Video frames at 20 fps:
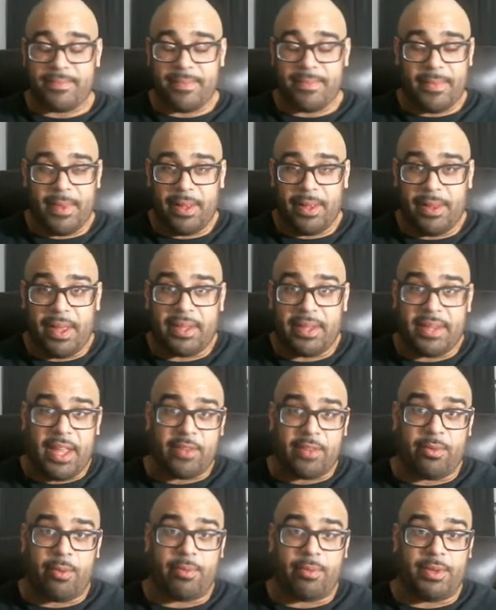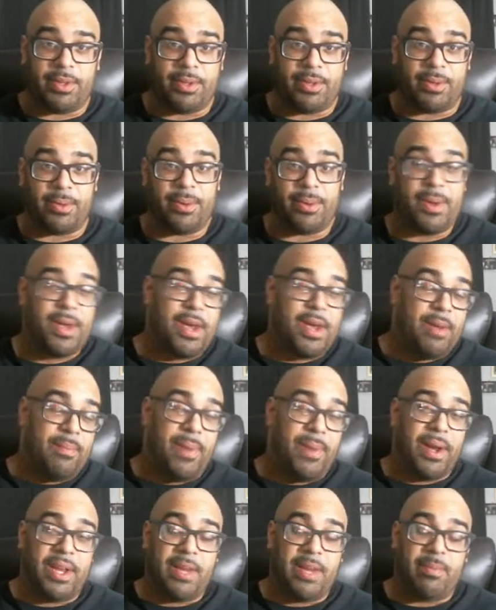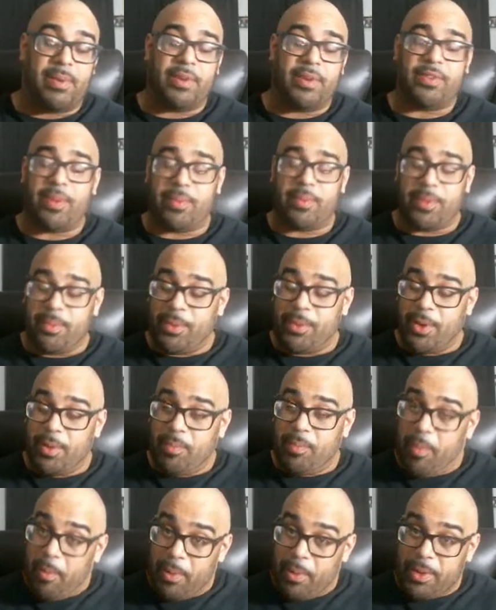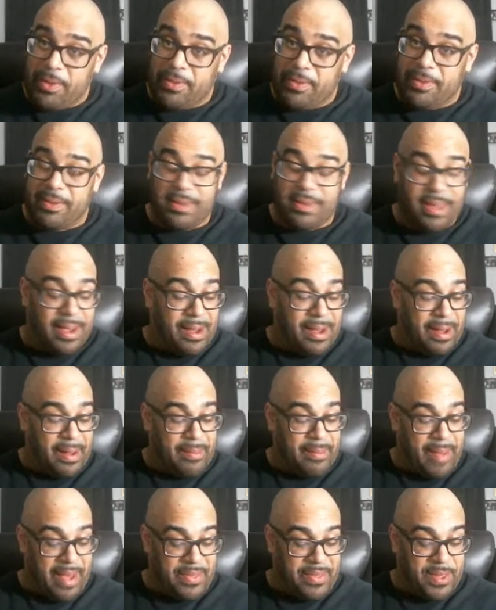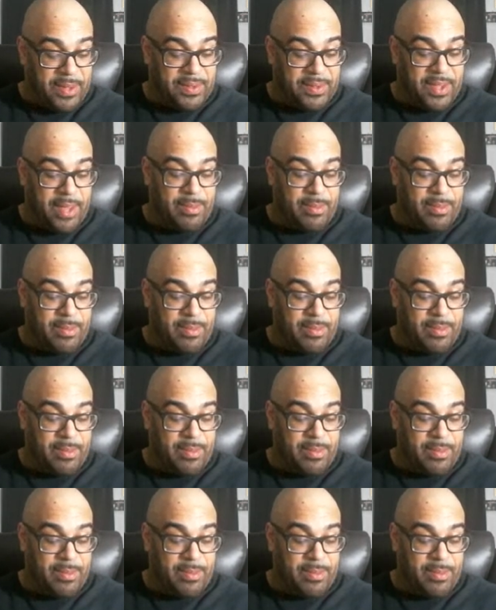Like, that's what we do. But he brings up some good points. I think Sami